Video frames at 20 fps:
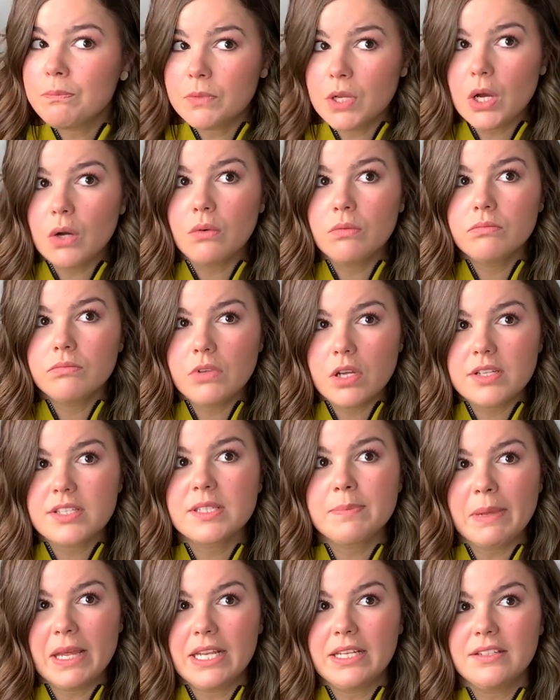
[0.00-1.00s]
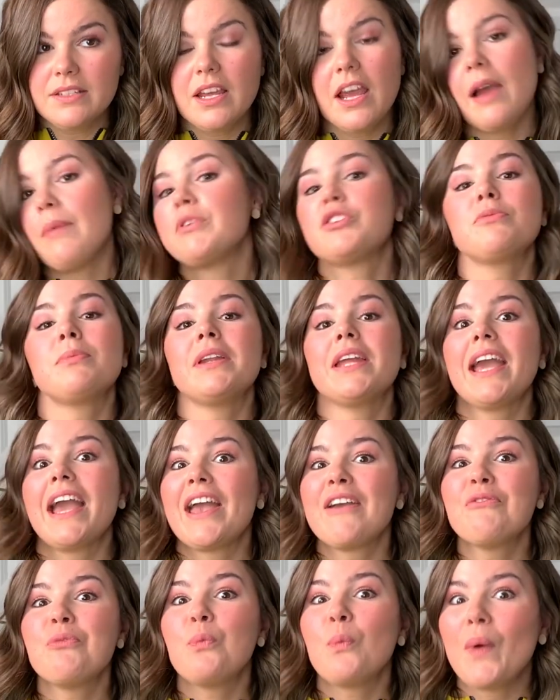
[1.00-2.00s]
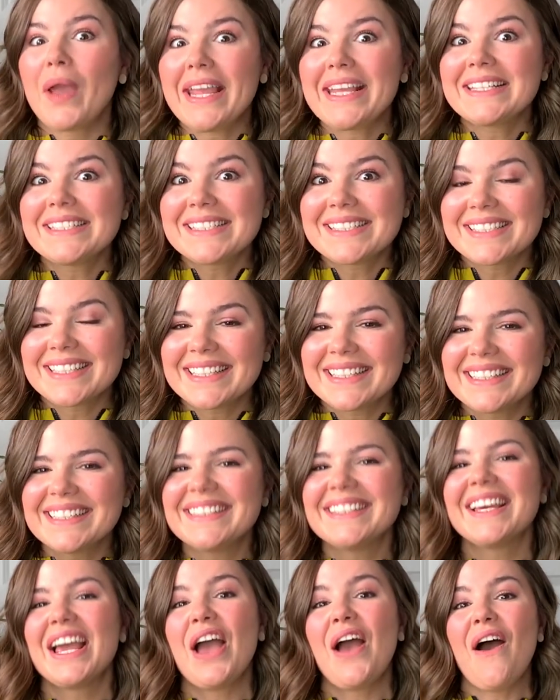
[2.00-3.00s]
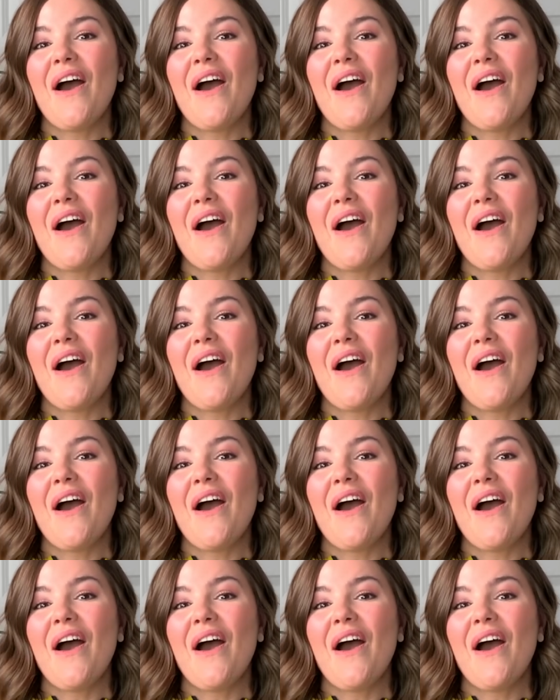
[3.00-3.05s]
how much money I have wasted